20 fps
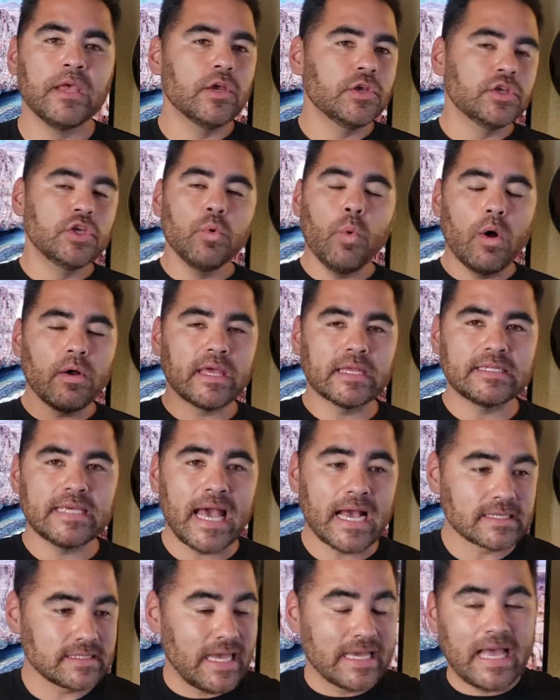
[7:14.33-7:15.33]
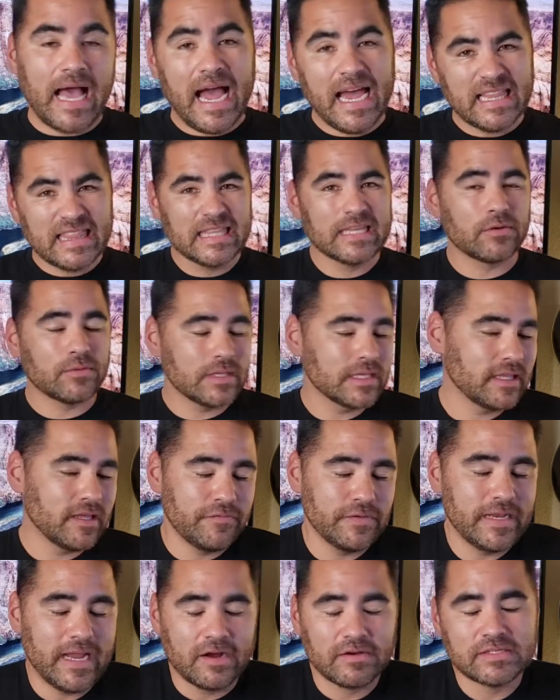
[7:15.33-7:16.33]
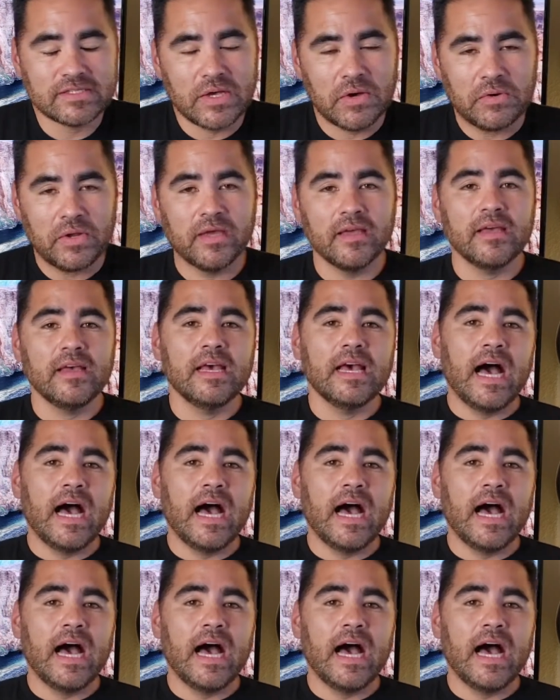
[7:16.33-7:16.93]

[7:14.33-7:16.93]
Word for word: you won't get taxed. Like I literally live in Arizona.